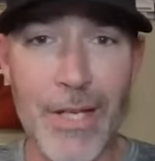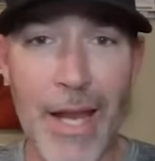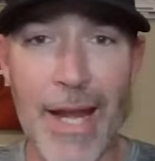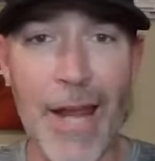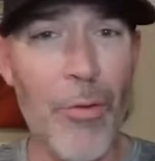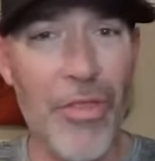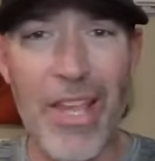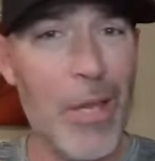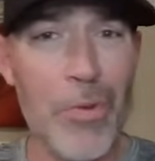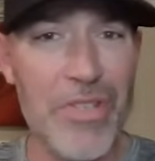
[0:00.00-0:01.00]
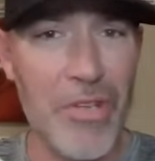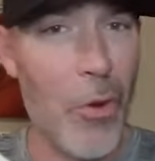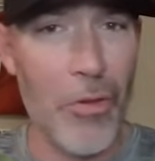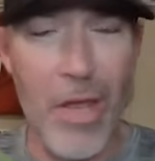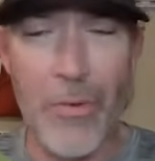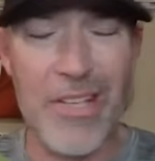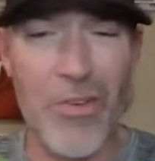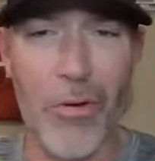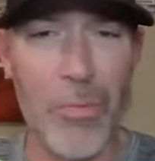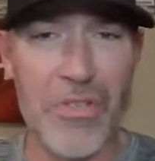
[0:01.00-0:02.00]
And I don't think he wants to go. I don't think
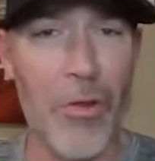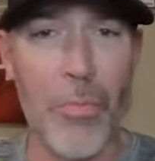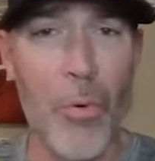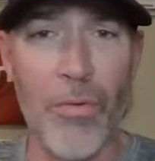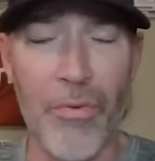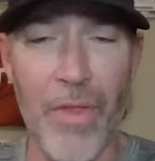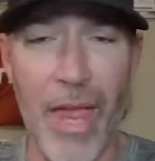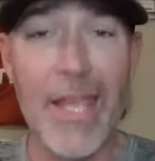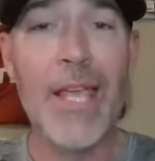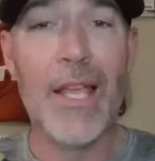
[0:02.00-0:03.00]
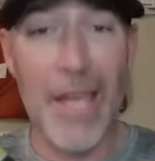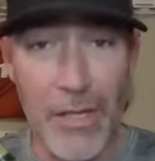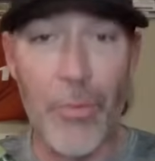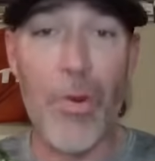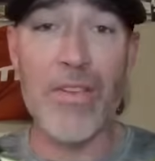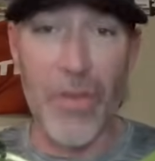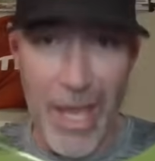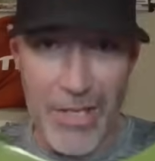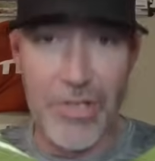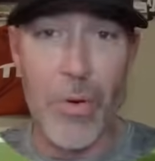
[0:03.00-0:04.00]
Sark wants to go to the portal for that. Keelan Russell
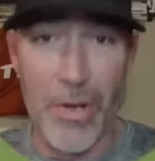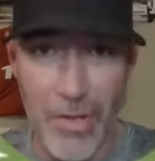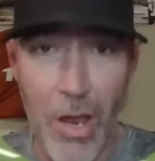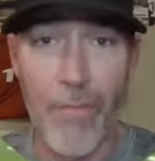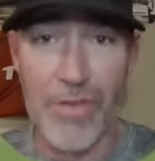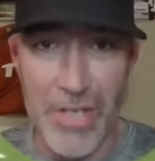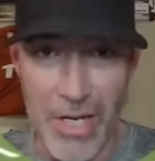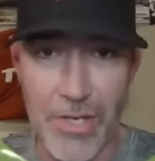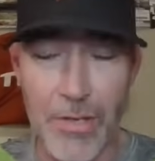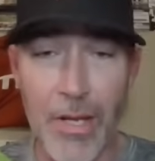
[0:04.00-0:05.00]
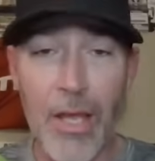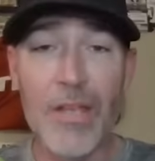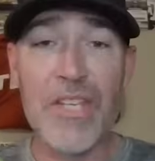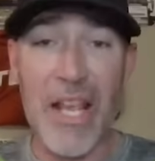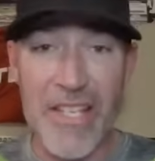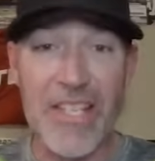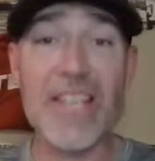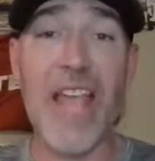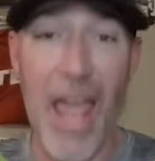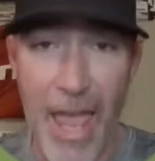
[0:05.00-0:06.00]
has joined the conversation. Texas
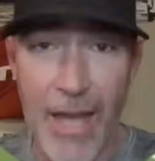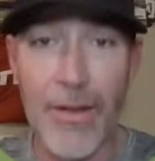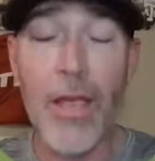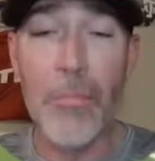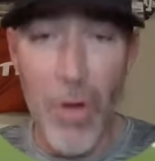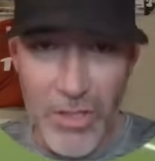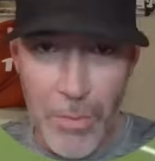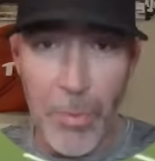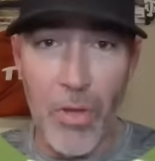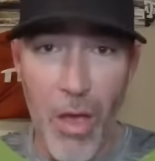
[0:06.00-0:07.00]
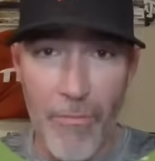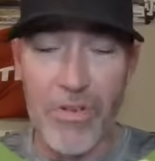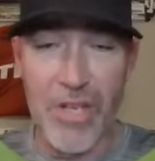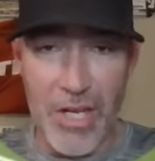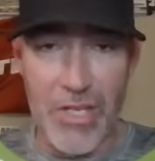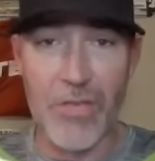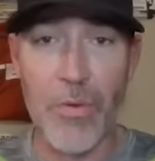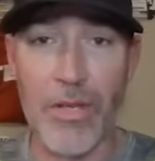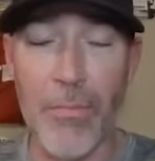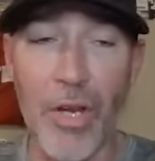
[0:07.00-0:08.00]
has had multiple conversations with him.